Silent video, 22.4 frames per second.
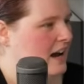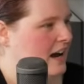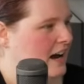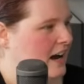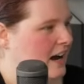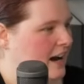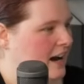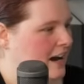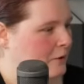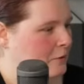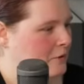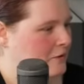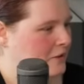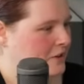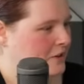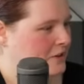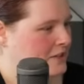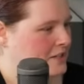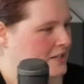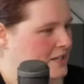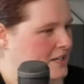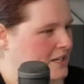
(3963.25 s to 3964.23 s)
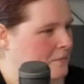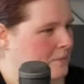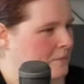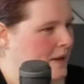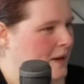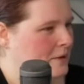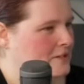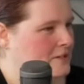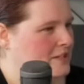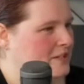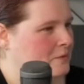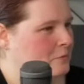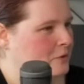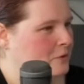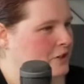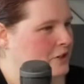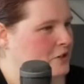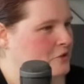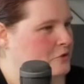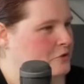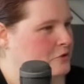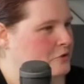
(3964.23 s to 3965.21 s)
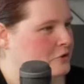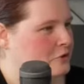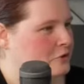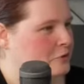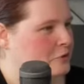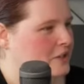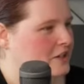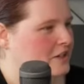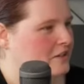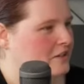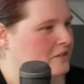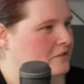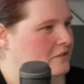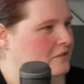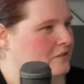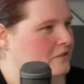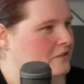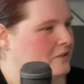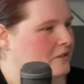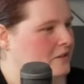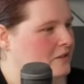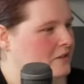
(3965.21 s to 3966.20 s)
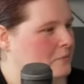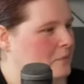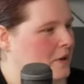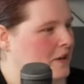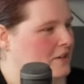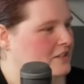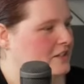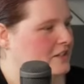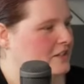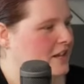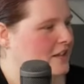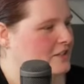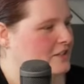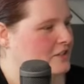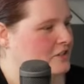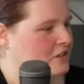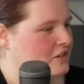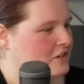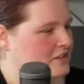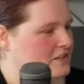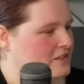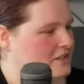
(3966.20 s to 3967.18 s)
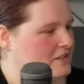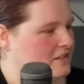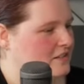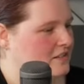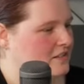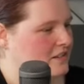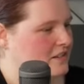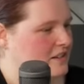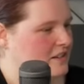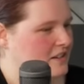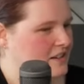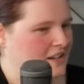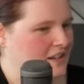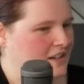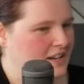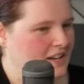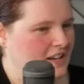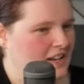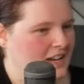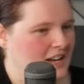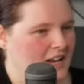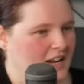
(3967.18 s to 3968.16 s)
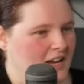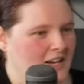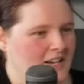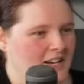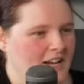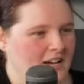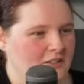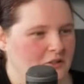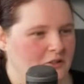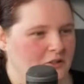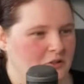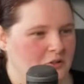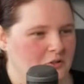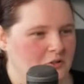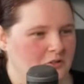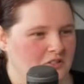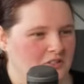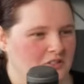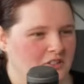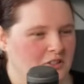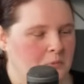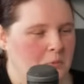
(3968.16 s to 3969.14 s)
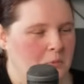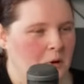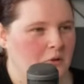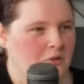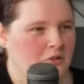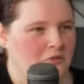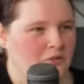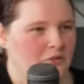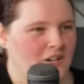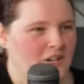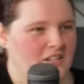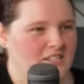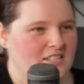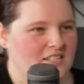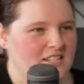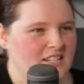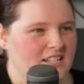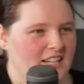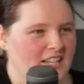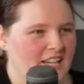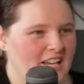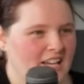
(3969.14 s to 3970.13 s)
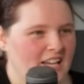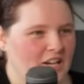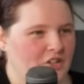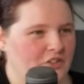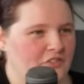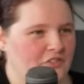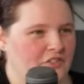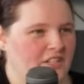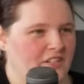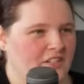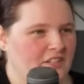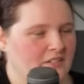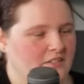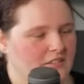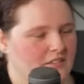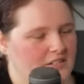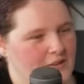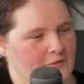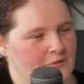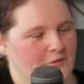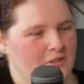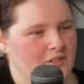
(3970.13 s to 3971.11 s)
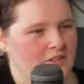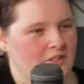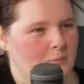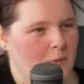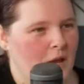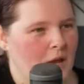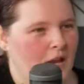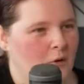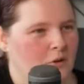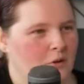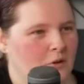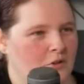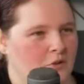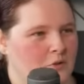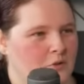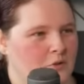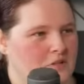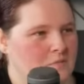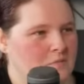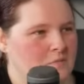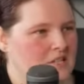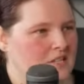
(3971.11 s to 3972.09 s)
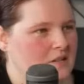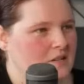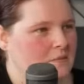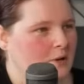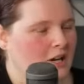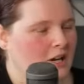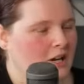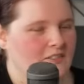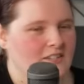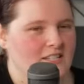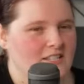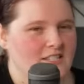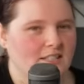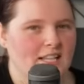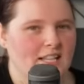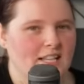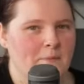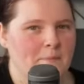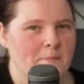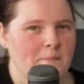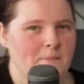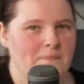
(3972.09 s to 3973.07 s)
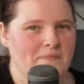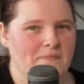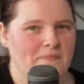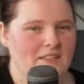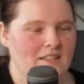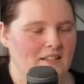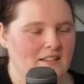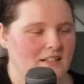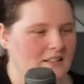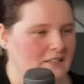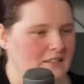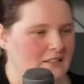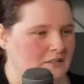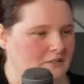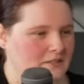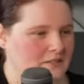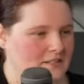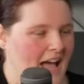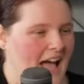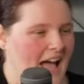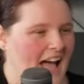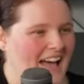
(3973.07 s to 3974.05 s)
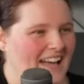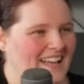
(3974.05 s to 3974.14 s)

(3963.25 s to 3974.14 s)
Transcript: We've got the mountain. We're going to do two here. The mountain and the dots. And our little polar friends didn't get cut off here, except for the penguin who is missing part of his limb. A little sad.